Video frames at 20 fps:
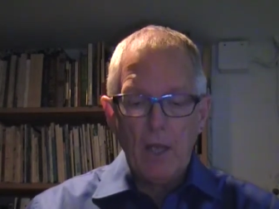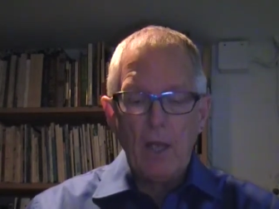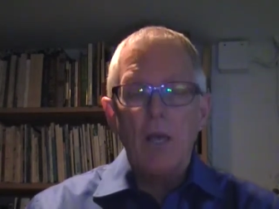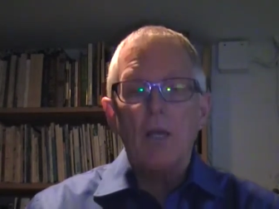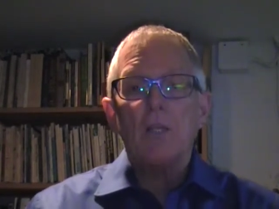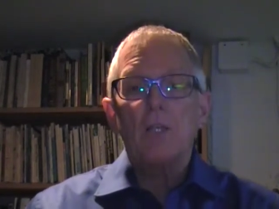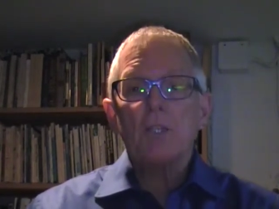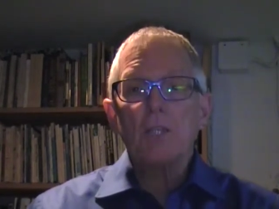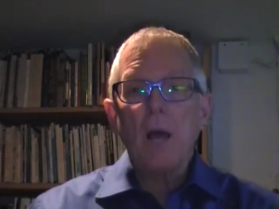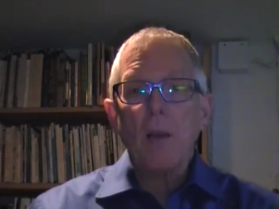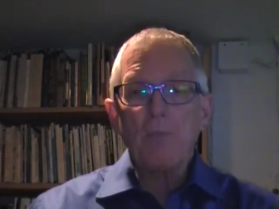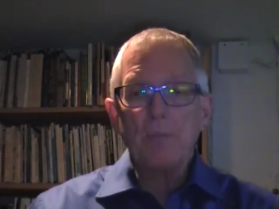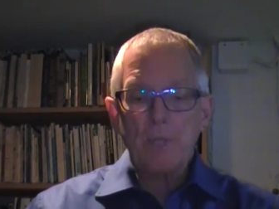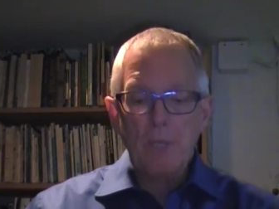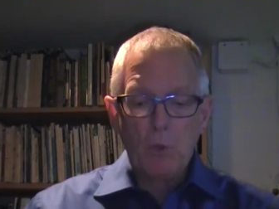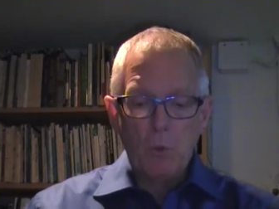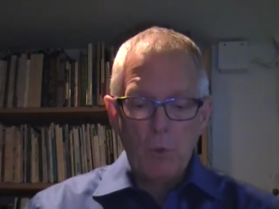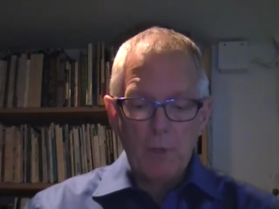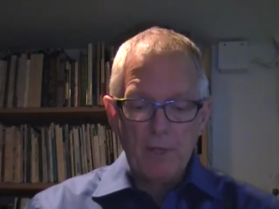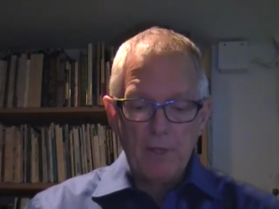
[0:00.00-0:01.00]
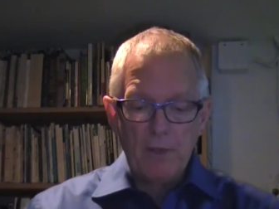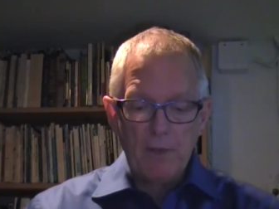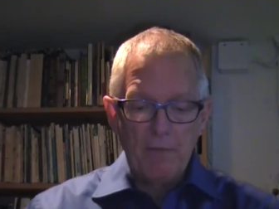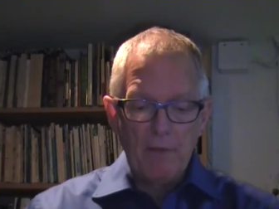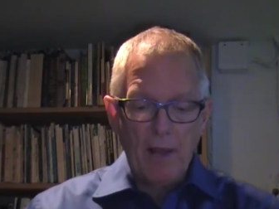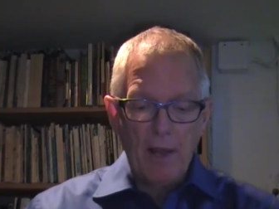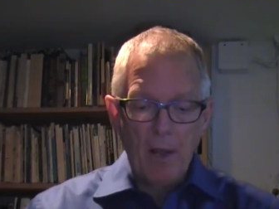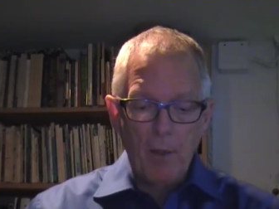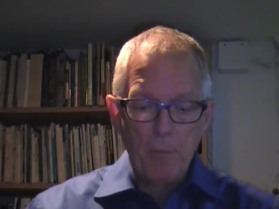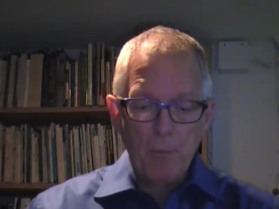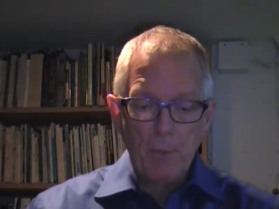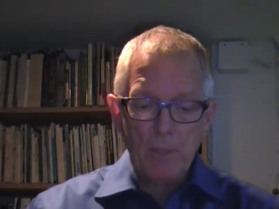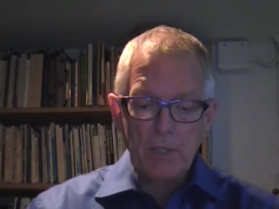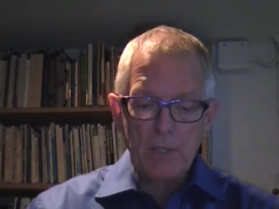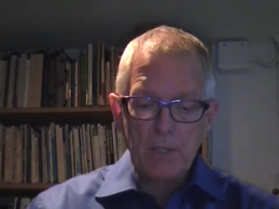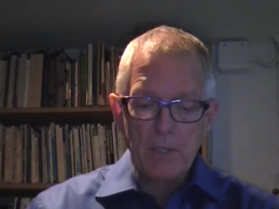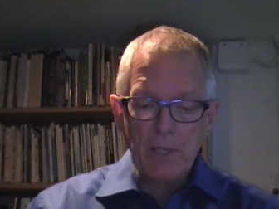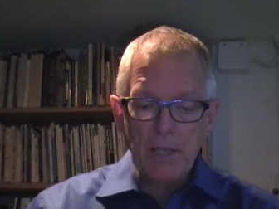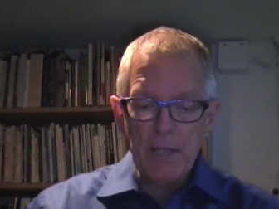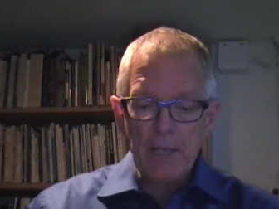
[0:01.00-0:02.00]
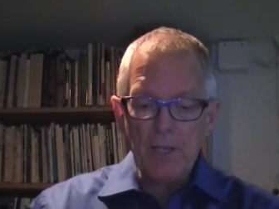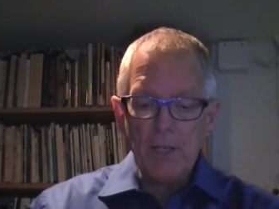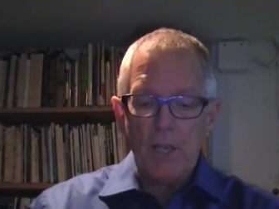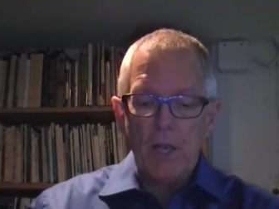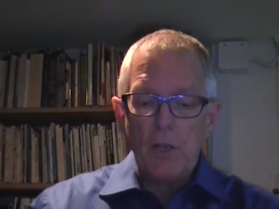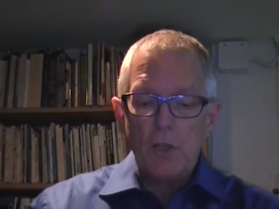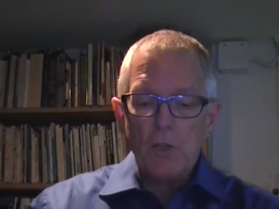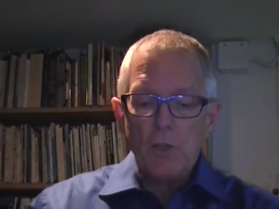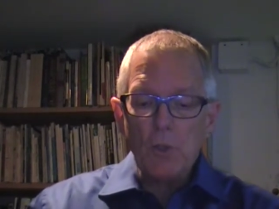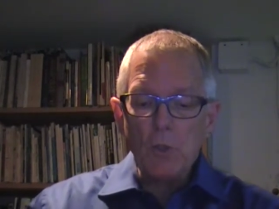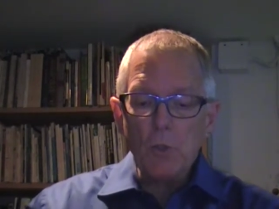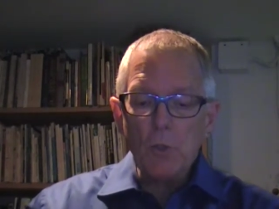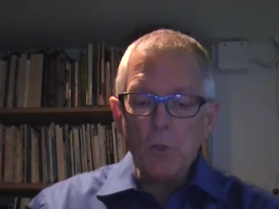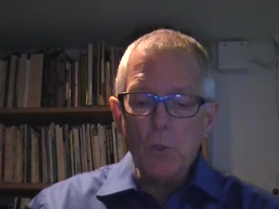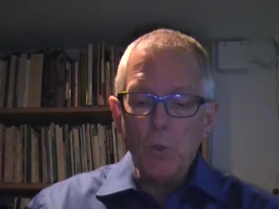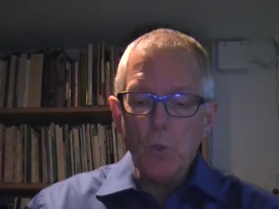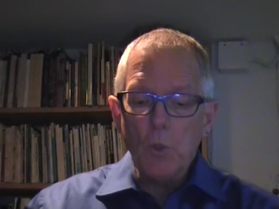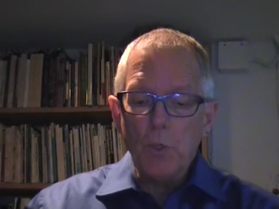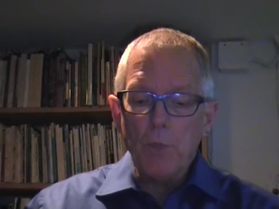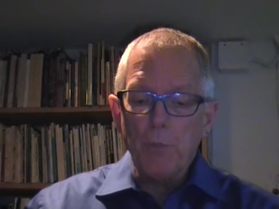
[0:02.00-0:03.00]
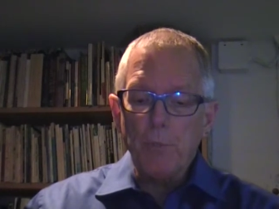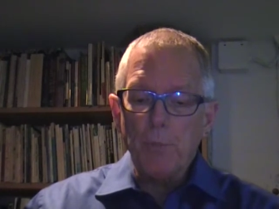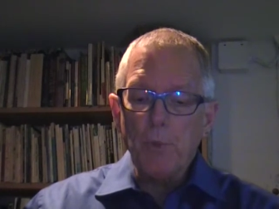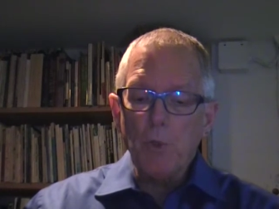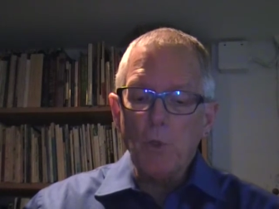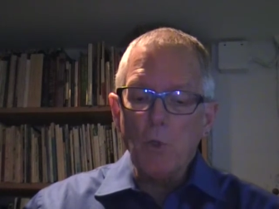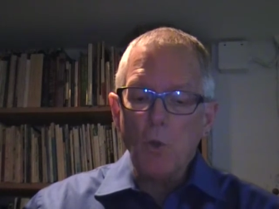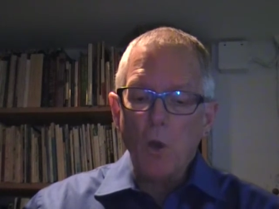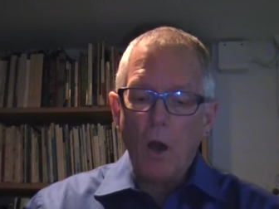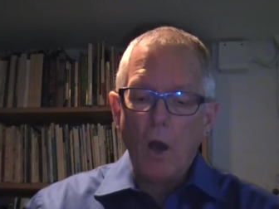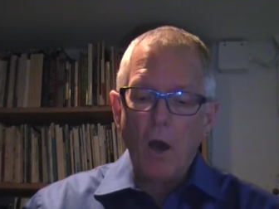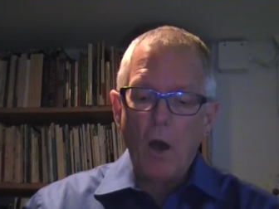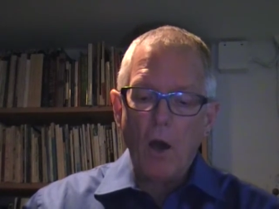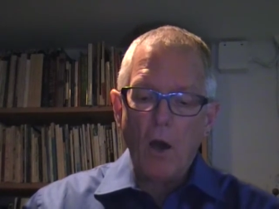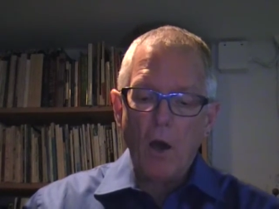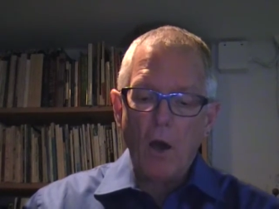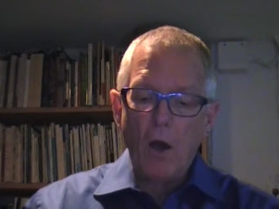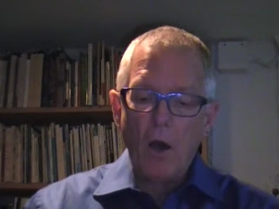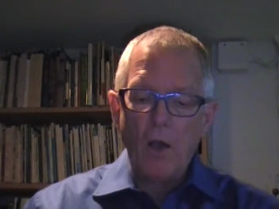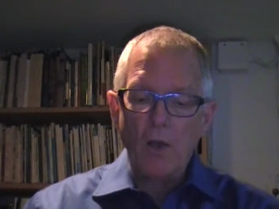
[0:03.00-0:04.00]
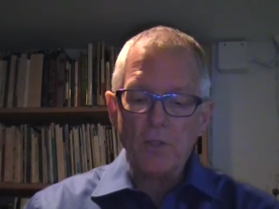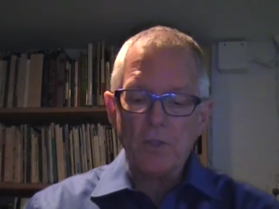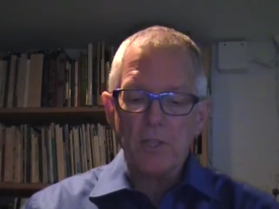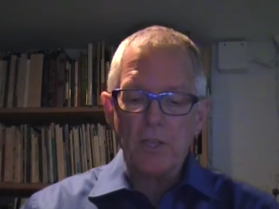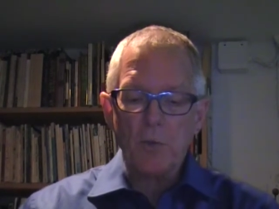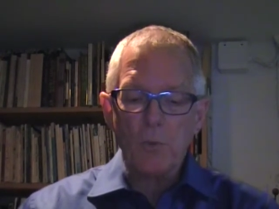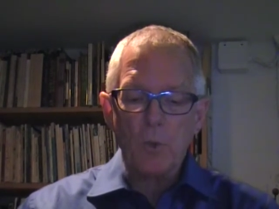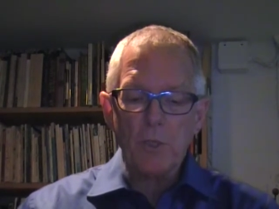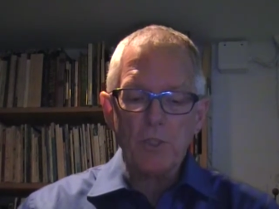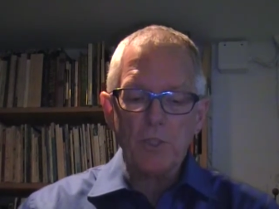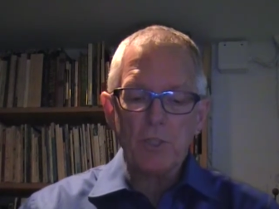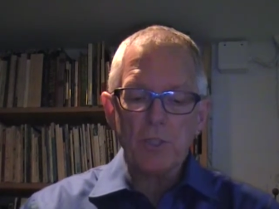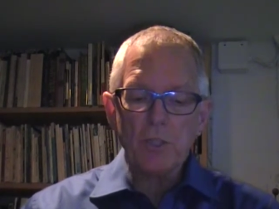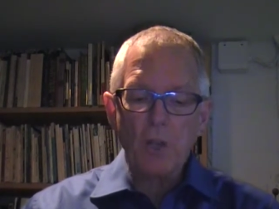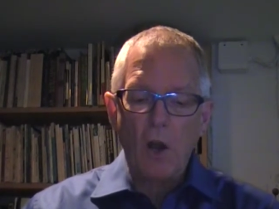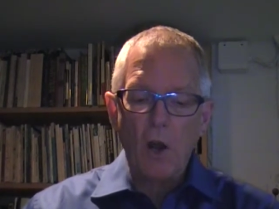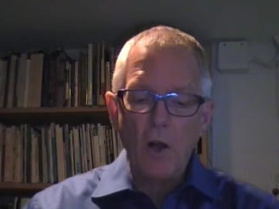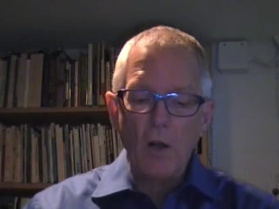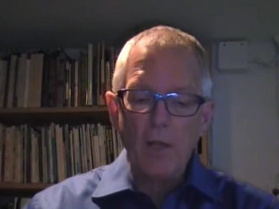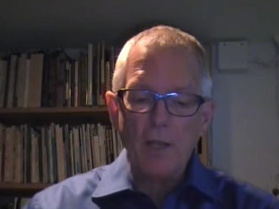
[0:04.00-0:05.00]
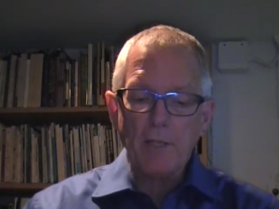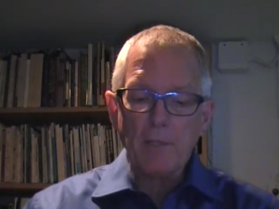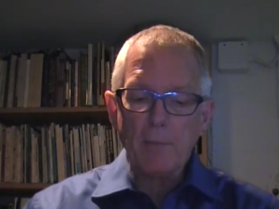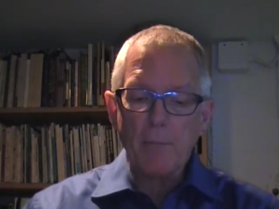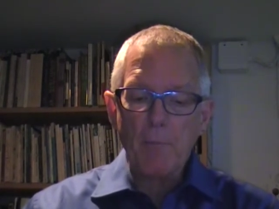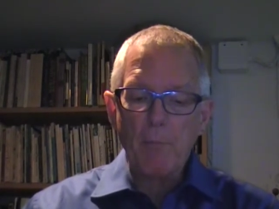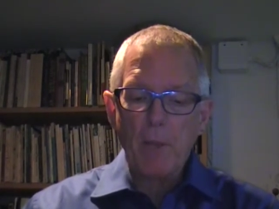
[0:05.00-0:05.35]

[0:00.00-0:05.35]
Subsequent developments lead to lewd brouhahas in which scarlet